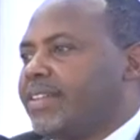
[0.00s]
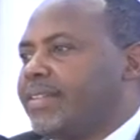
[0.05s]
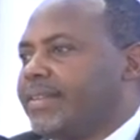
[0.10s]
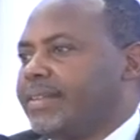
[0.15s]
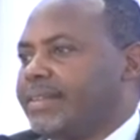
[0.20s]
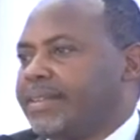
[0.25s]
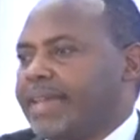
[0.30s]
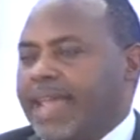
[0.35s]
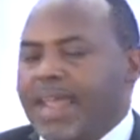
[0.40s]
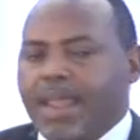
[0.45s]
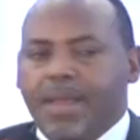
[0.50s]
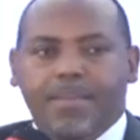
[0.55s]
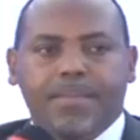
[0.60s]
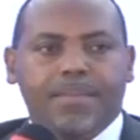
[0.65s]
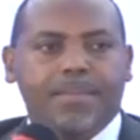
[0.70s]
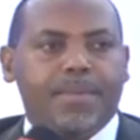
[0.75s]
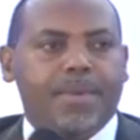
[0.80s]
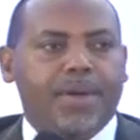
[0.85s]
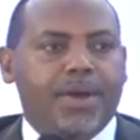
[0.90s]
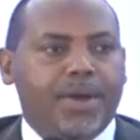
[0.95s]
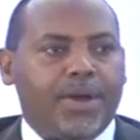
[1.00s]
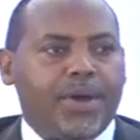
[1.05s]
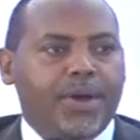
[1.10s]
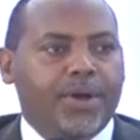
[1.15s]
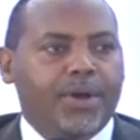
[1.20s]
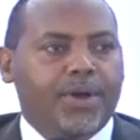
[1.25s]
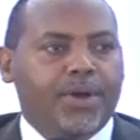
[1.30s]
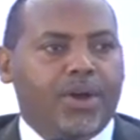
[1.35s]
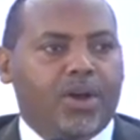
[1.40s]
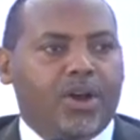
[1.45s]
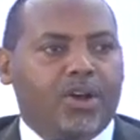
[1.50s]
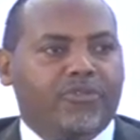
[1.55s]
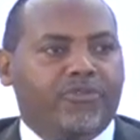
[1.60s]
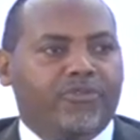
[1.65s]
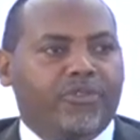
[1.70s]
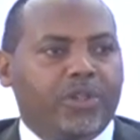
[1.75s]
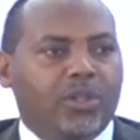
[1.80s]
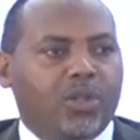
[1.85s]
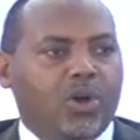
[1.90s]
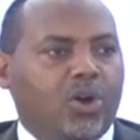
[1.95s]
the name
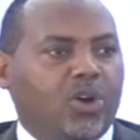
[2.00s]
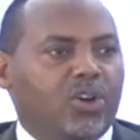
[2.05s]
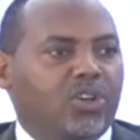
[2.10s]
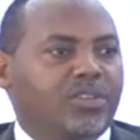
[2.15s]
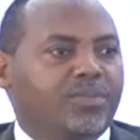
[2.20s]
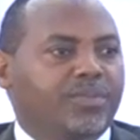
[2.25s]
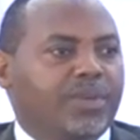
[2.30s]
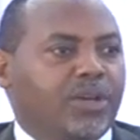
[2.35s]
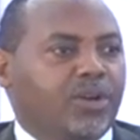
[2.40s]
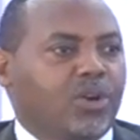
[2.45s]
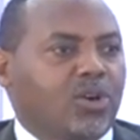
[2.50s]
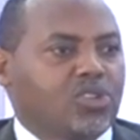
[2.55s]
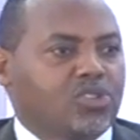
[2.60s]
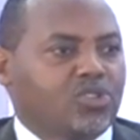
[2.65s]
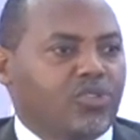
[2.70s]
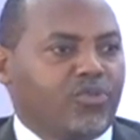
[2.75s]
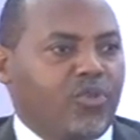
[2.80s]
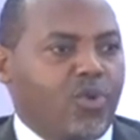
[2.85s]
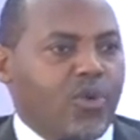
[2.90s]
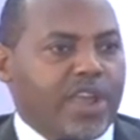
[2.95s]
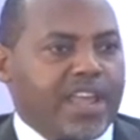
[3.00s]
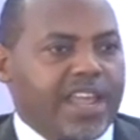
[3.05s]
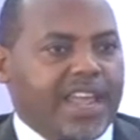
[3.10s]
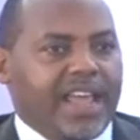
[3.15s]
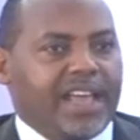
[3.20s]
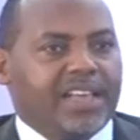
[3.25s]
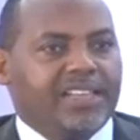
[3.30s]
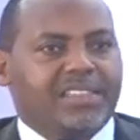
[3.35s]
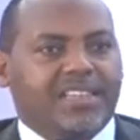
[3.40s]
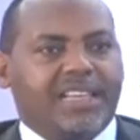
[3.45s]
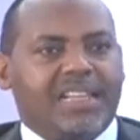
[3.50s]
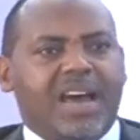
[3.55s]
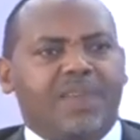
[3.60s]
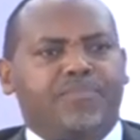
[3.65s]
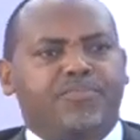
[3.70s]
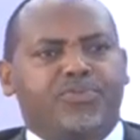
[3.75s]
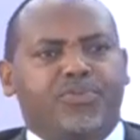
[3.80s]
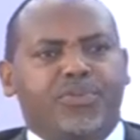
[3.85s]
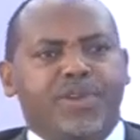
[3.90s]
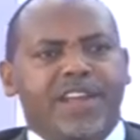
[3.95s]
of the Lord because of who He is. And I
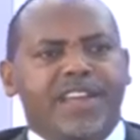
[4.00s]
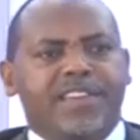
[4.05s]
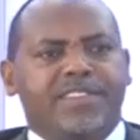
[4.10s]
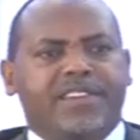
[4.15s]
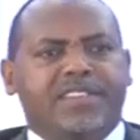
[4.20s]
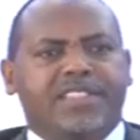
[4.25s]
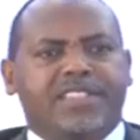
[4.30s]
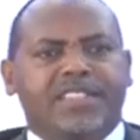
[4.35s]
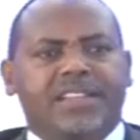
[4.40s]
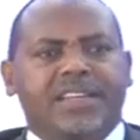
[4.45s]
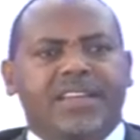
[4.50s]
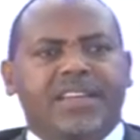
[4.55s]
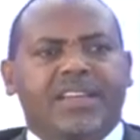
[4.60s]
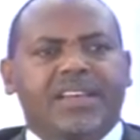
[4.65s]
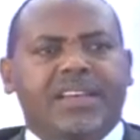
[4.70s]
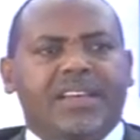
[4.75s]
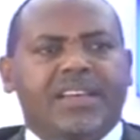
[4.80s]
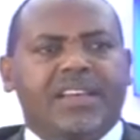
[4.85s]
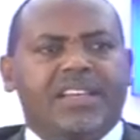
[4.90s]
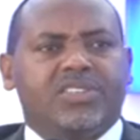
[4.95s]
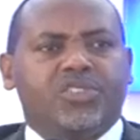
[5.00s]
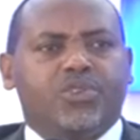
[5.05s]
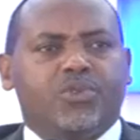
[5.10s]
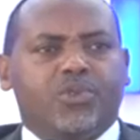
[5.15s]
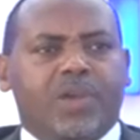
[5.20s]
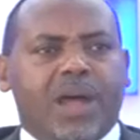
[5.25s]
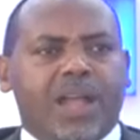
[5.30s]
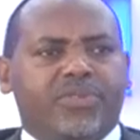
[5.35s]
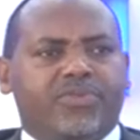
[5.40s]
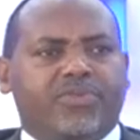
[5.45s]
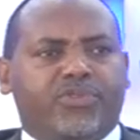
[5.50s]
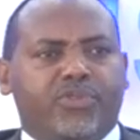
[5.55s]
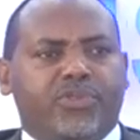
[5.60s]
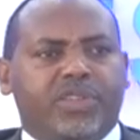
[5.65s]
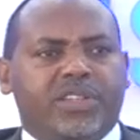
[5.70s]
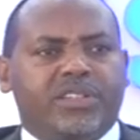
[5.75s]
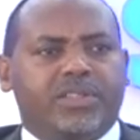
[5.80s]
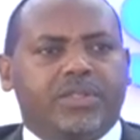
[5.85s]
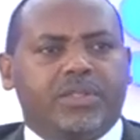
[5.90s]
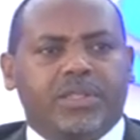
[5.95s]
pray that as you run through
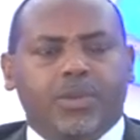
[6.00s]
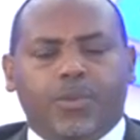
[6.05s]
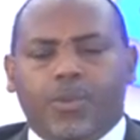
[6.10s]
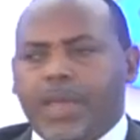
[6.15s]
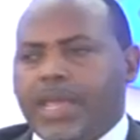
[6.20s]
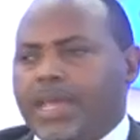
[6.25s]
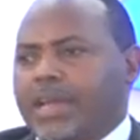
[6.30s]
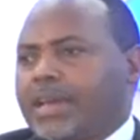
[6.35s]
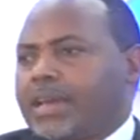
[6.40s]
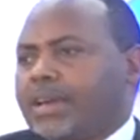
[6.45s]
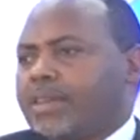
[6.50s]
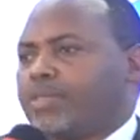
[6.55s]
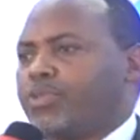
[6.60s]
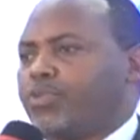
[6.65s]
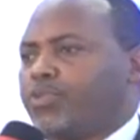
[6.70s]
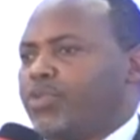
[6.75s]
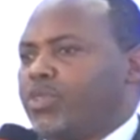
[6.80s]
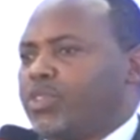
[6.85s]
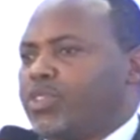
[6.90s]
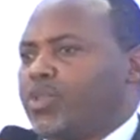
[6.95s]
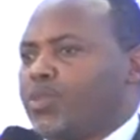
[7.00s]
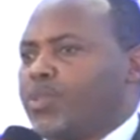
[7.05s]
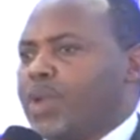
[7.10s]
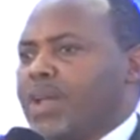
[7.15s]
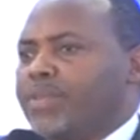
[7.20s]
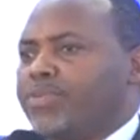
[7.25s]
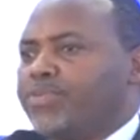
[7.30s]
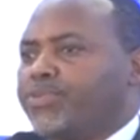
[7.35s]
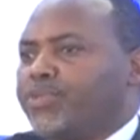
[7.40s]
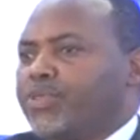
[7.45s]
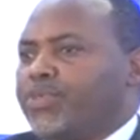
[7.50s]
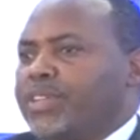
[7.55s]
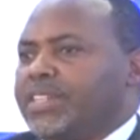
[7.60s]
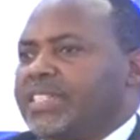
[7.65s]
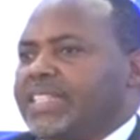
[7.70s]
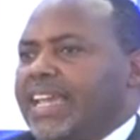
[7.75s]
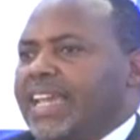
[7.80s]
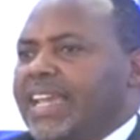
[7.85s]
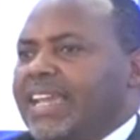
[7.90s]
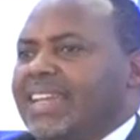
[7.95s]
the week, as you run through the
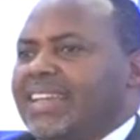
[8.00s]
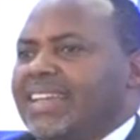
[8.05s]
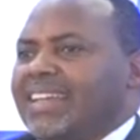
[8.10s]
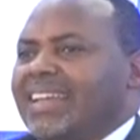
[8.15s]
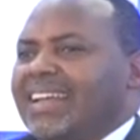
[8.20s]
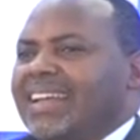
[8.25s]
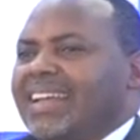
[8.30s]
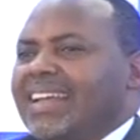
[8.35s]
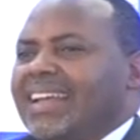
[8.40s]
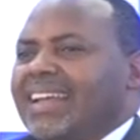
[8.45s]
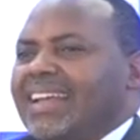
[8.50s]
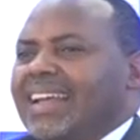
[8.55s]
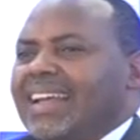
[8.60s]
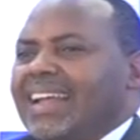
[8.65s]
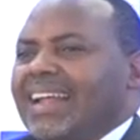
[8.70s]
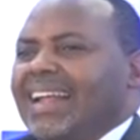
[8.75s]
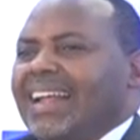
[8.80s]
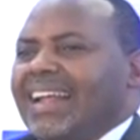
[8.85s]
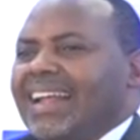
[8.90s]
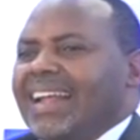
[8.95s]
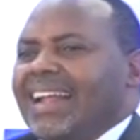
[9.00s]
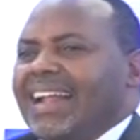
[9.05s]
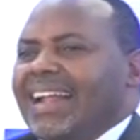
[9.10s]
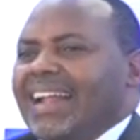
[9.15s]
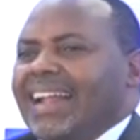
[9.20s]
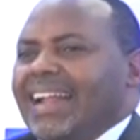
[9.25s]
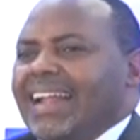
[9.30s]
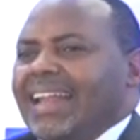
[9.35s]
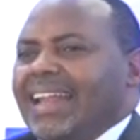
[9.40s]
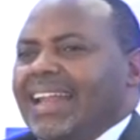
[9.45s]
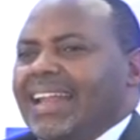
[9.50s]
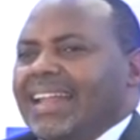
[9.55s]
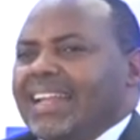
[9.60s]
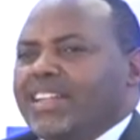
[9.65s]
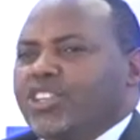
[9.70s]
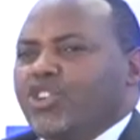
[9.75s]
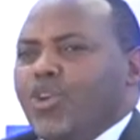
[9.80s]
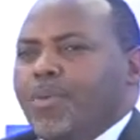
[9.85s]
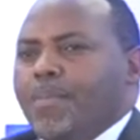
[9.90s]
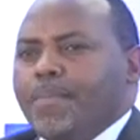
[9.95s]
day,
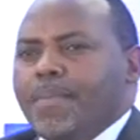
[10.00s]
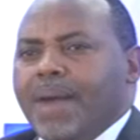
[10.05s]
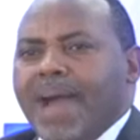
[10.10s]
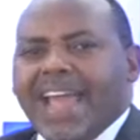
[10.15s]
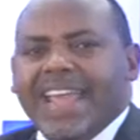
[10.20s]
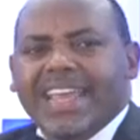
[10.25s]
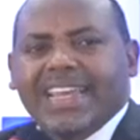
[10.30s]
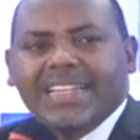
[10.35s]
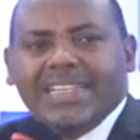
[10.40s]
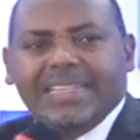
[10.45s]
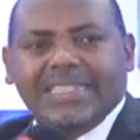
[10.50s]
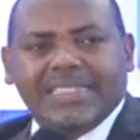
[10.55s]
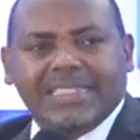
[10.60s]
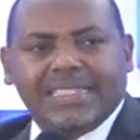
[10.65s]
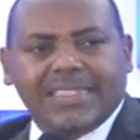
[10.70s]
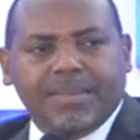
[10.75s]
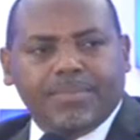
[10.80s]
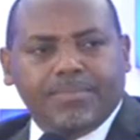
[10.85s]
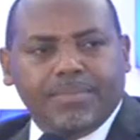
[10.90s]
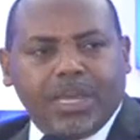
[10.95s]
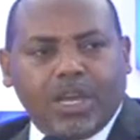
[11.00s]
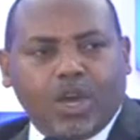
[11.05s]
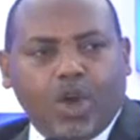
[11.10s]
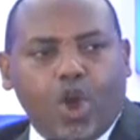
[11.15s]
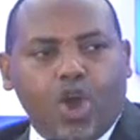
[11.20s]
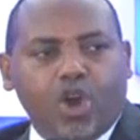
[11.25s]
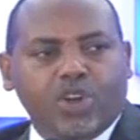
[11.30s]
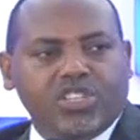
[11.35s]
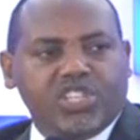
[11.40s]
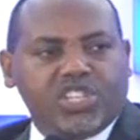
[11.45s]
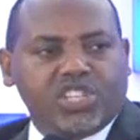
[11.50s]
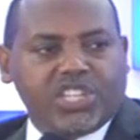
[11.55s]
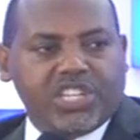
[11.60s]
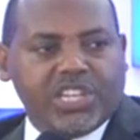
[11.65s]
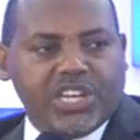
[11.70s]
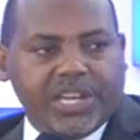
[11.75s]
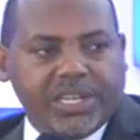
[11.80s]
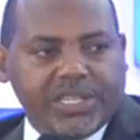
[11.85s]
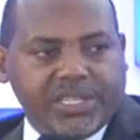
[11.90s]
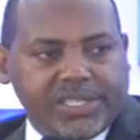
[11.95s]
let your mind be
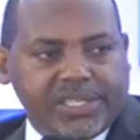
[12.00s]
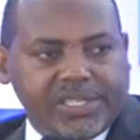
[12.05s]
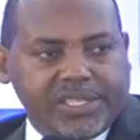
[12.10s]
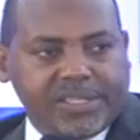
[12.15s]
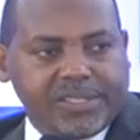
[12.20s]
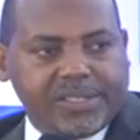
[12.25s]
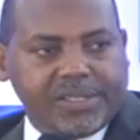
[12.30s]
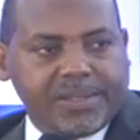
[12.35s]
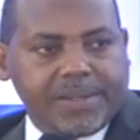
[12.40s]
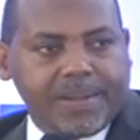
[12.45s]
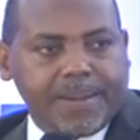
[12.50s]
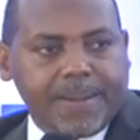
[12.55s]
conscious